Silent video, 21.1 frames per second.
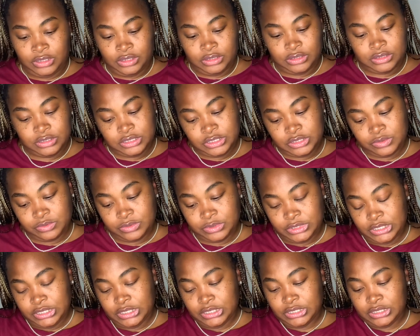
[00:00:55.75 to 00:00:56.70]
This one
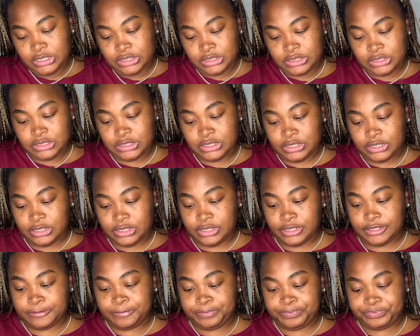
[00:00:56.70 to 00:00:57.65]
is
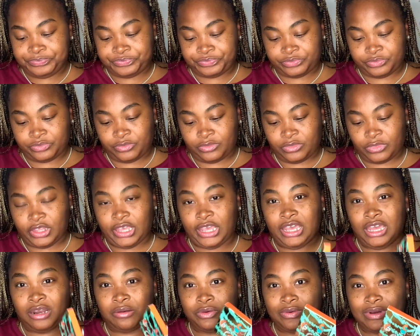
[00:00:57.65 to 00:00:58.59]
the
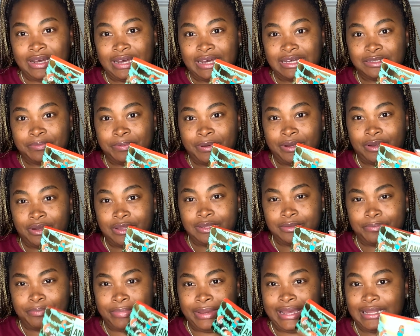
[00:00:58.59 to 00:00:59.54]
Animal Eyes
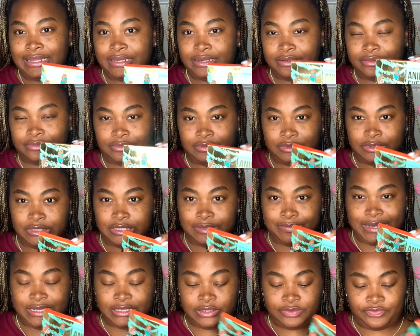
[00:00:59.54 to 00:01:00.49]
palette is
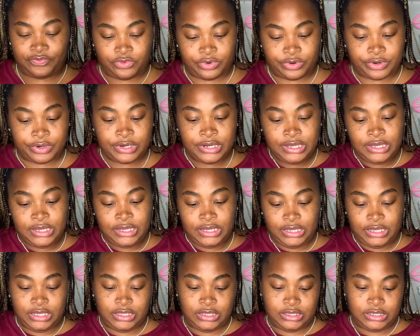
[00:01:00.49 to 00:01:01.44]
by Sephora.
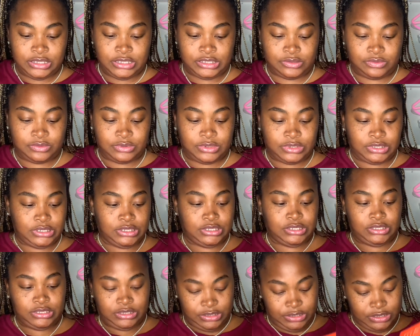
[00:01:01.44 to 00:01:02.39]
And this one
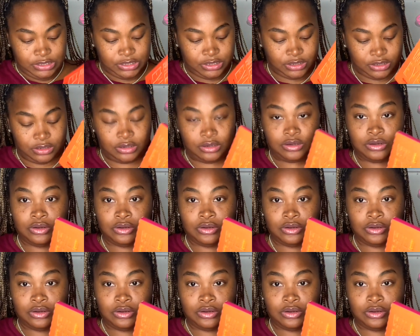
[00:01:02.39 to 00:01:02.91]
is the